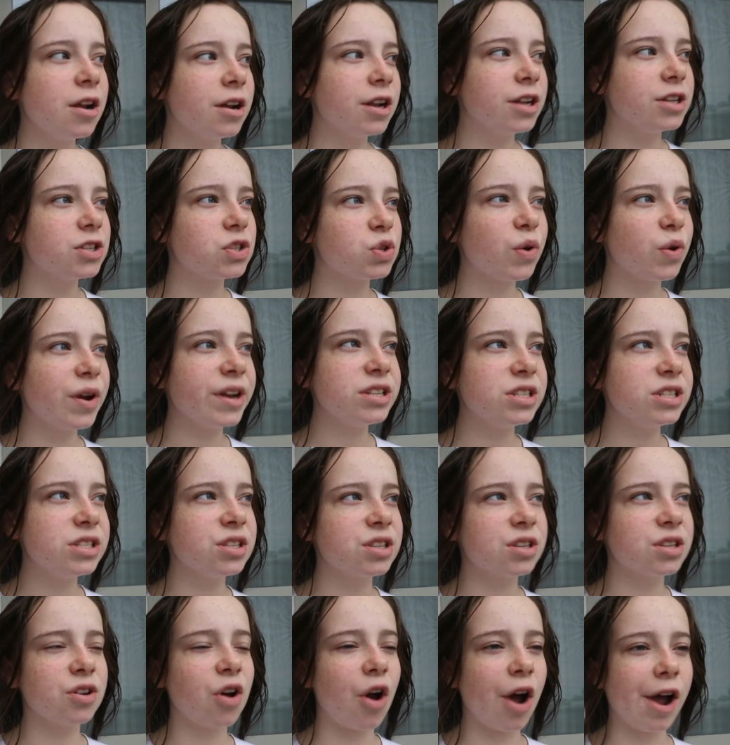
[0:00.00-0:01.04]
It's 20
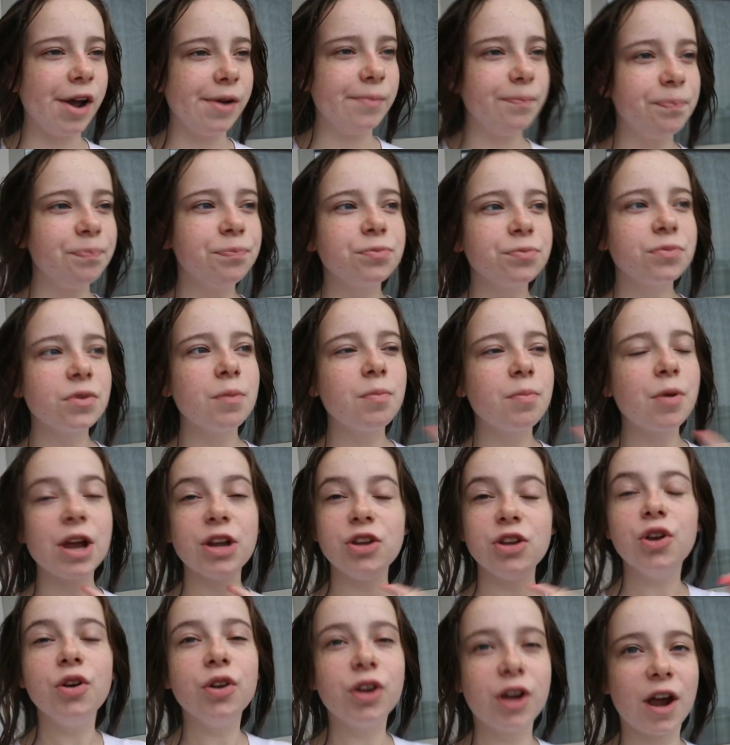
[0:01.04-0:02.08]
to 9, but
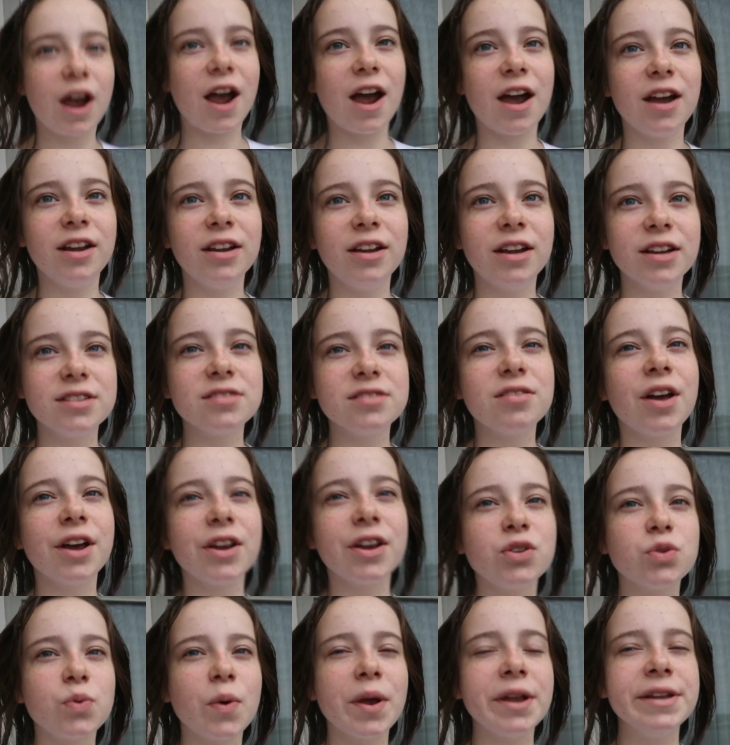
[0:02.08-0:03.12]
in UK, it's
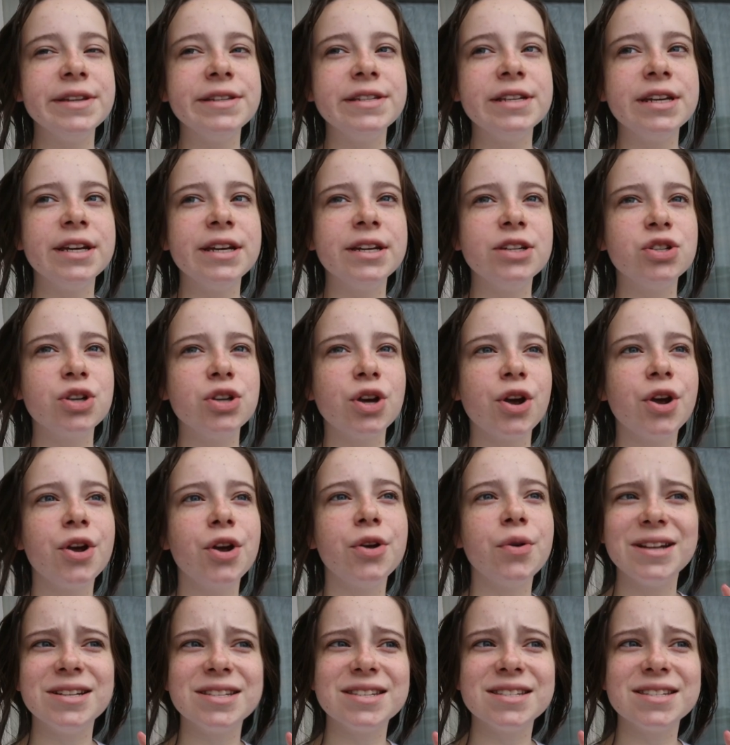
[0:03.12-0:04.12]
like 20 to